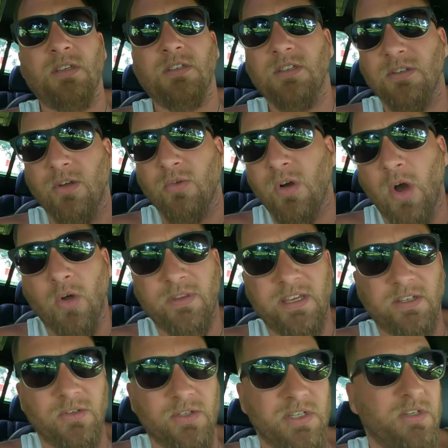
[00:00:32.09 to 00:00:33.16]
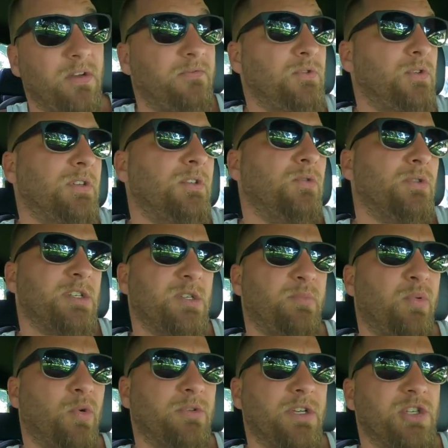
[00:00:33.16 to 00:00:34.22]
You know, all that good stuff you can do to
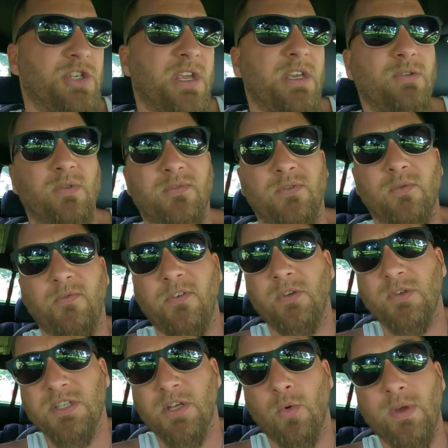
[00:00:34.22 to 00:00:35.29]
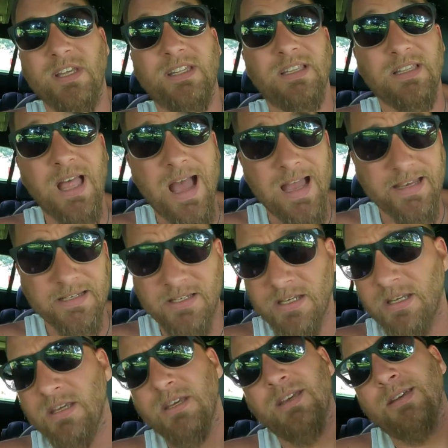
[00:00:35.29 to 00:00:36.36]
support the channel. If you feel so
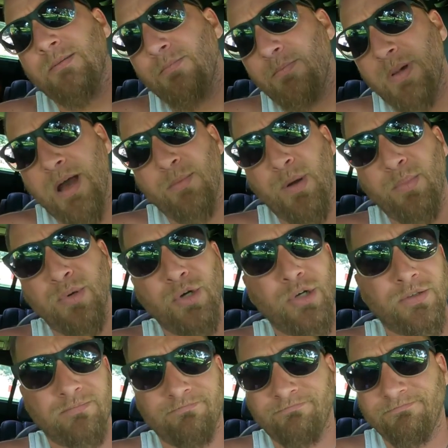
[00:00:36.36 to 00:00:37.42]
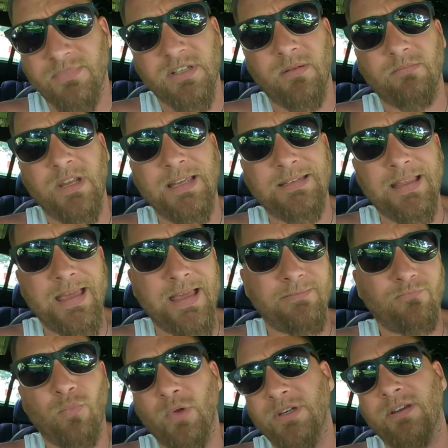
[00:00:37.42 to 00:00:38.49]
inclined, buy my book, something like
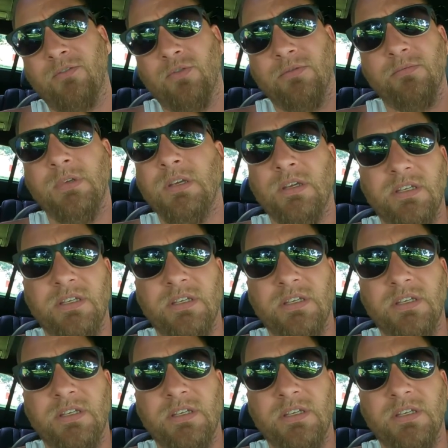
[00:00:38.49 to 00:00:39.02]
that, whatever.